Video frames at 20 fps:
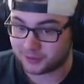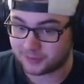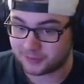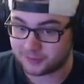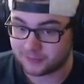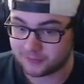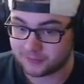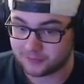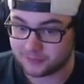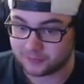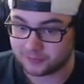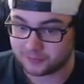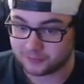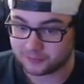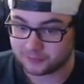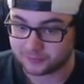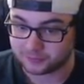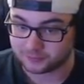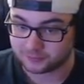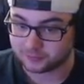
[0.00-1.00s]

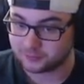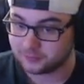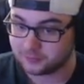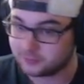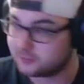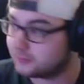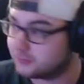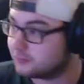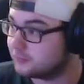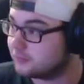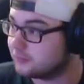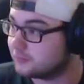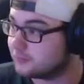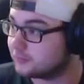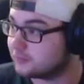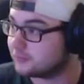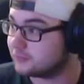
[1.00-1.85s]
Nothing is said.